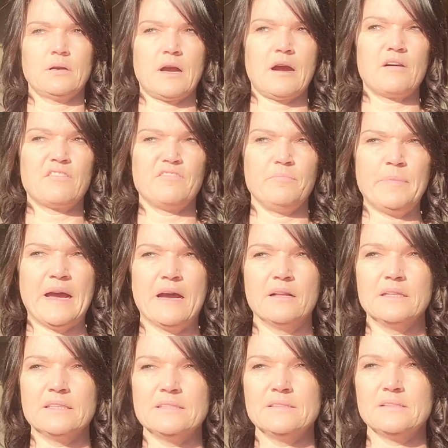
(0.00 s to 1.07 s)
out of
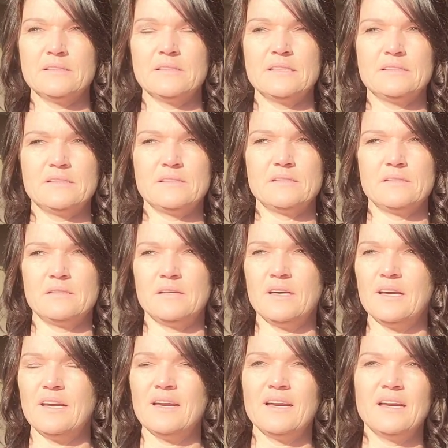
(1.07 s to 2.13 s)
balance,
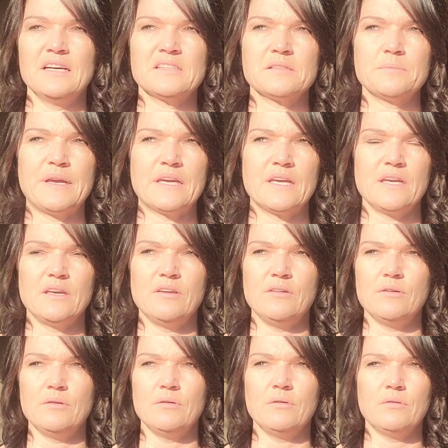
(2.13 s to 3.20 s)
it's making
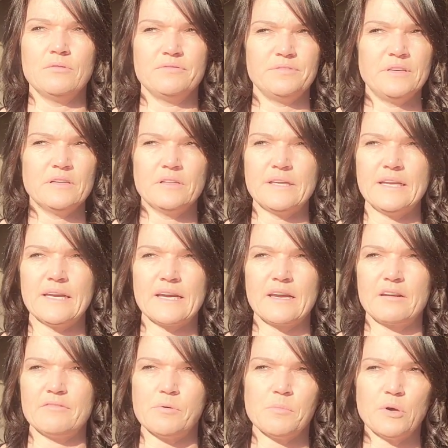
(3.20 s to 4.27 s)
you feel any
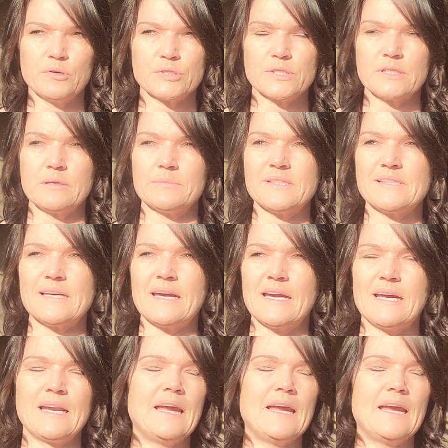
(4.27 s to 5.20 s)
kind of emotion, upset,